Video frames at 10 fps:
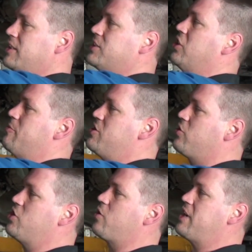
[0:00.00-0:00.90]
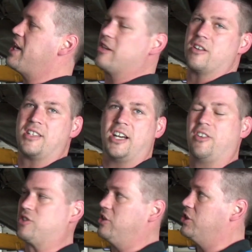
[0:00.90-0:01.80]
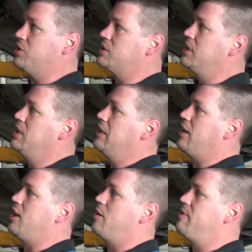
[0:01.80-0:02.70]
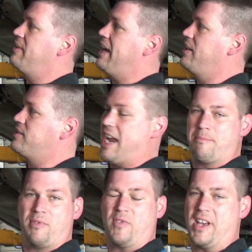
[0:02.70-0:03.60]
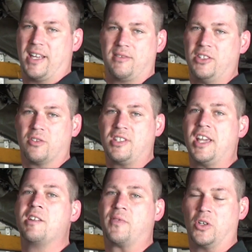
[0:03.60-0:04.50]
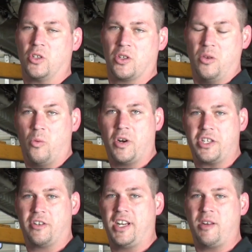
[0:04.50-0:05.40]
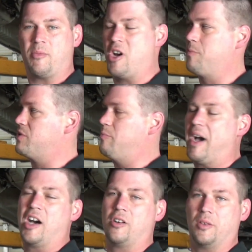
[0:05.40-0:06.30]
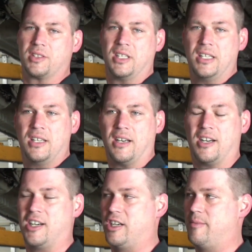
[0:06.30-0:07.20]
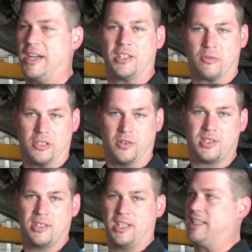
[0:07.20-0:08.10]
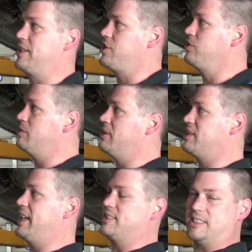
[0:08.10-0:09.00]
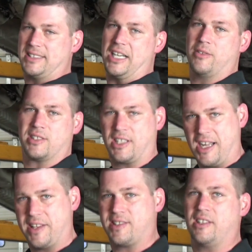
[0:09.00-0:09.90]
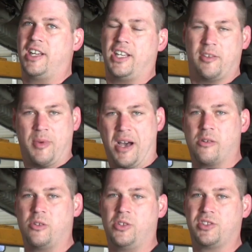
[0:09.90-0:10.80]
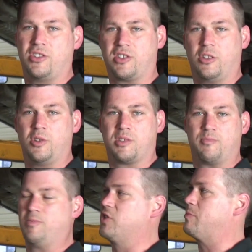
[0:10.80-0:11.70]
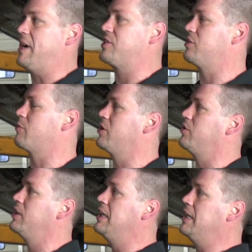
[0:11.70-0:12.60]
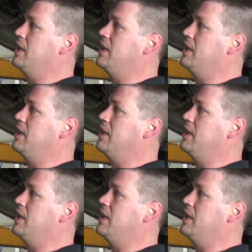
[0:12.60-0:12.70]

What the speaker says: So I mean, you can hear and tell it's loose. And that is amplified, tenfold when you're hitting bumps and potholes on the roads. And that's usually what takes these out, is the constant hitting of potholes and just loose spots in the road.